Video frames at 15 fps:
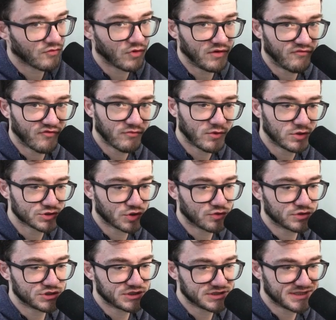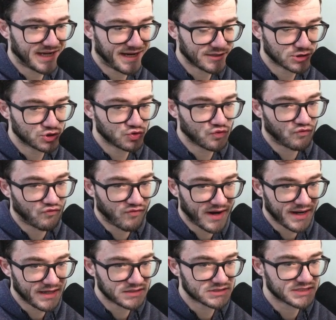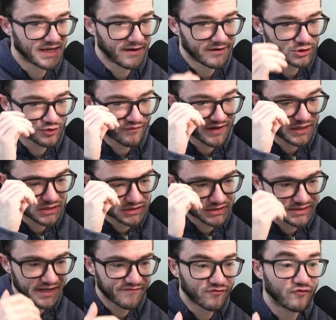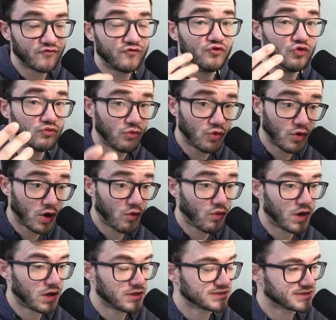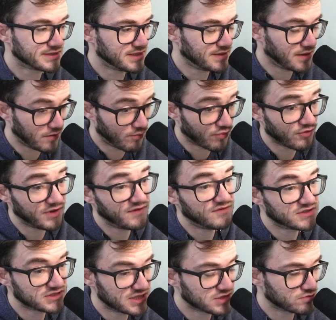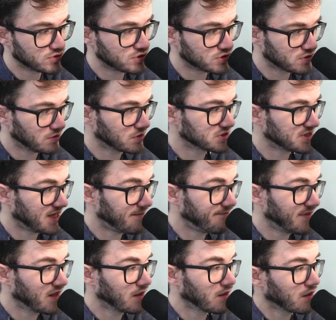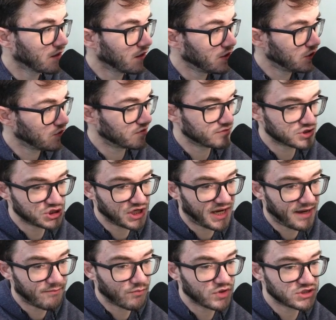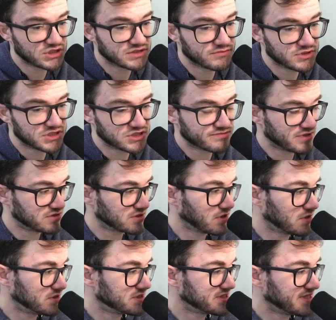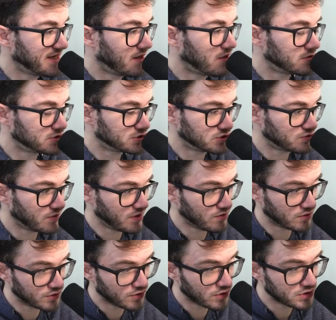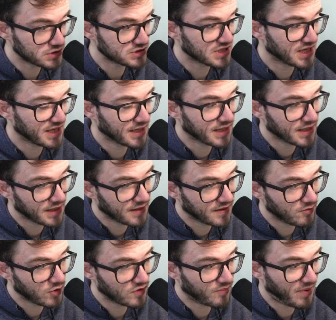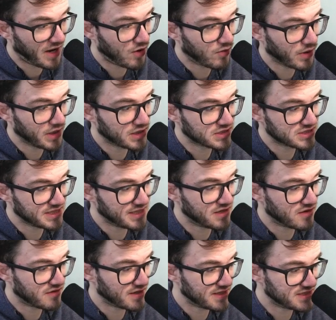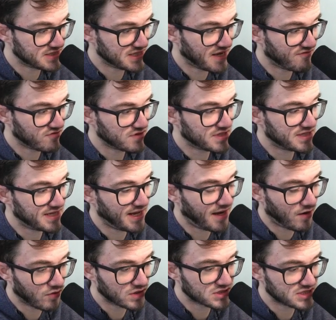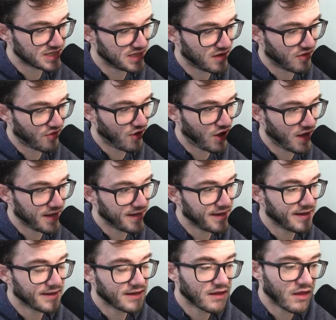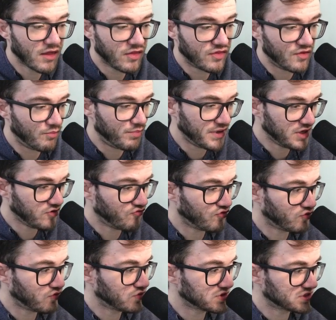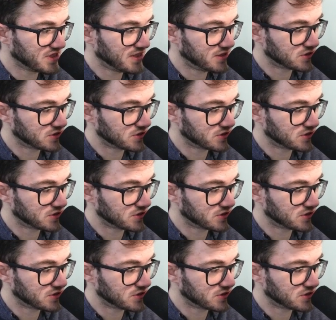Right, from Lost Origin to Astro Radiance now. Astro Radiance does have a few more alt arts than the previous sets we just looked at. You got the Machamp, which is the most expensive card in the set, $121. Then we got the Palkia sitting at $37, the Dialga sitting at $30, the Beedrill sitting at